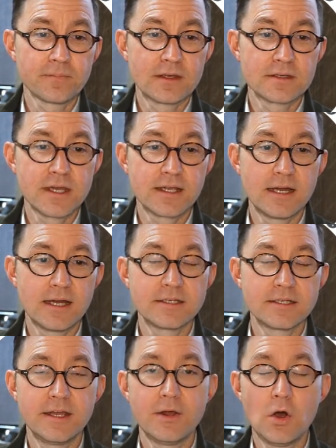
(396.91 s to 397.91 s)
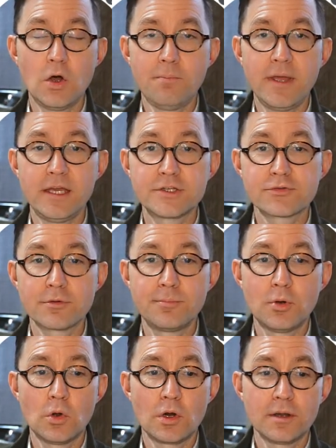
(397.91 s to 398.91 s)
site content all pages
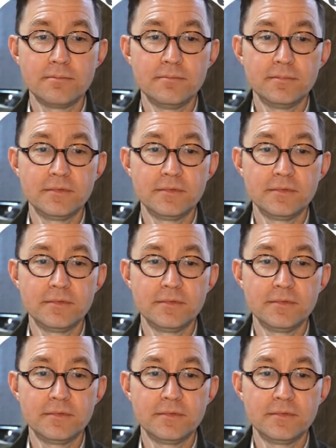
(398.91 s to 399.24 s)
report.